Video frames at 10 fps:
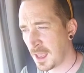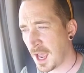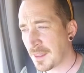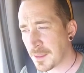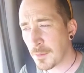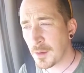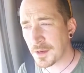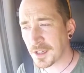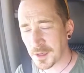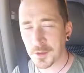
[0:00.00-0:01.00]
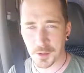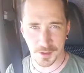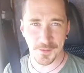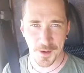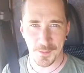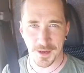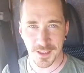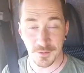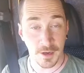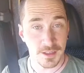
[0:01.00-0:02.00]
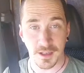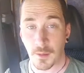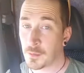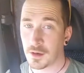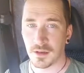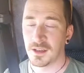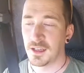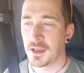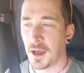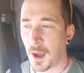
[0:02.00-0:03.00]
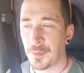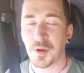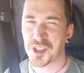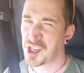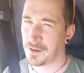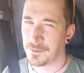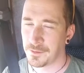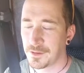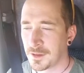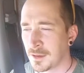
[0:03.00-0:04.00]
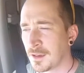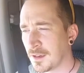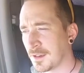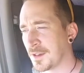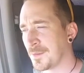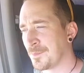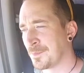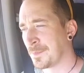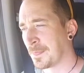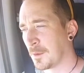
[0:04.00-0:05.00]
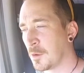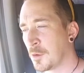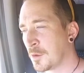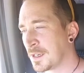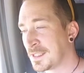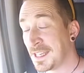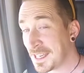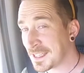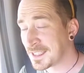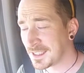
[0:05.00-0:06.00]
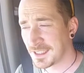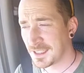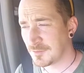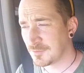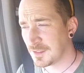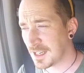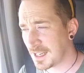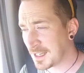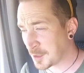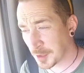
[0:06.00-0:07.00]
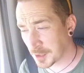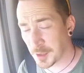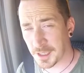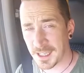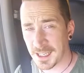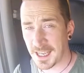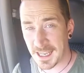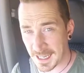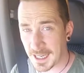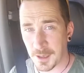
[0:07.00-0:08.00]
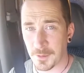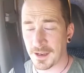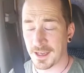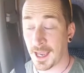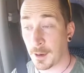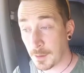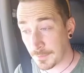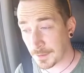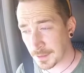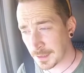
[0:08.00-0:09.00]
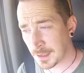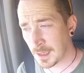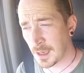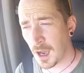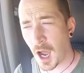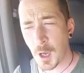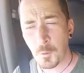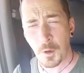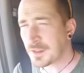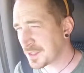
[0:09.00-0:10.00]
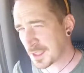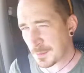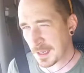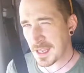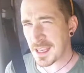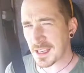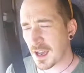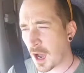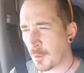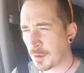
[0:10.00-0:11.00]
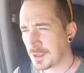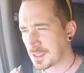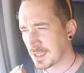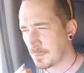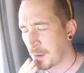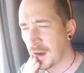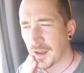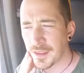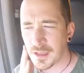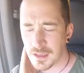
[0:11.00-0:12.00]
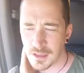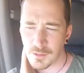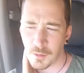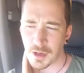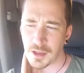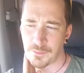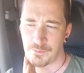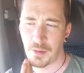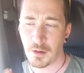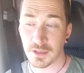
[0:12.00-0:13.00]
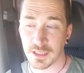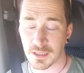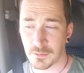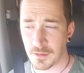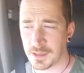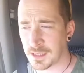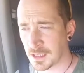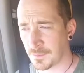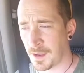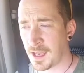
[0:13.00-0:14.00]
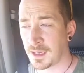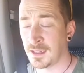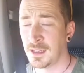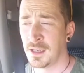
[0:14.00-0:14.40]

at the moment I don't cook very much, right? I'm not a chef, or indeed good at cooking in any way. However, I want to be. One of the bonuses of moving into the van